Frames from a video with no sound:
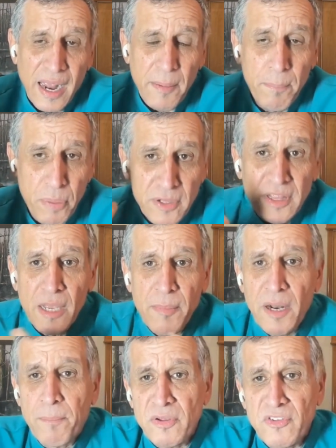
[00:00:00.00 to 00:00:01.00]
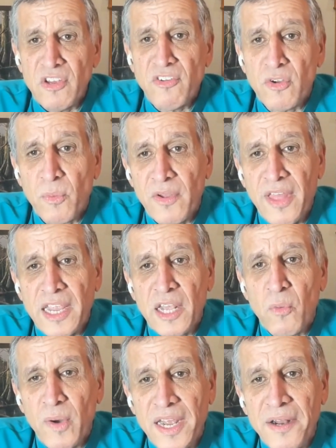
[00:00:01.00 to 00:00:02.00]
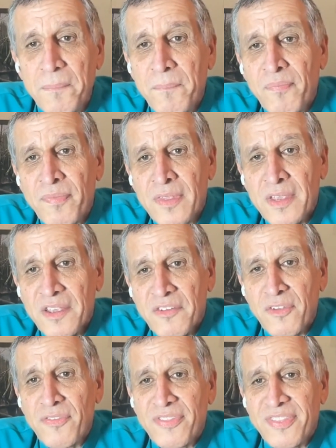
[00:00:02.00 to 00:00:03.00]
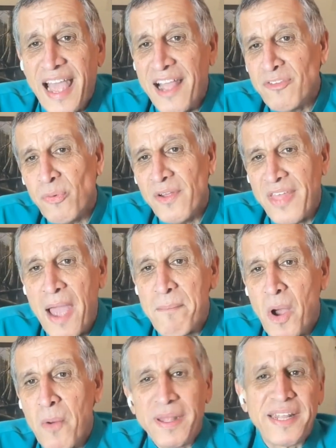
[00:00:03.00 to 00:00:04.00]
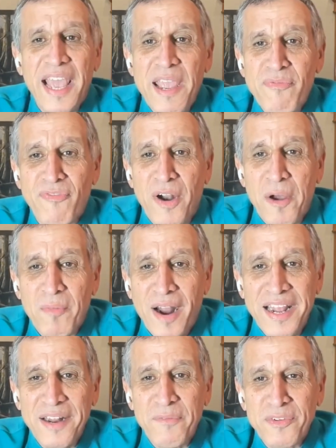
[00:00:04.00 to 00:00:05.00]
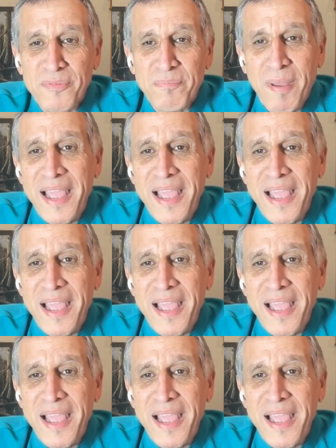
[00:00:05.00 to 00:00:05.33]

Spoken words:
And put them in a position where they can win. So that's where that moment came from, right? It was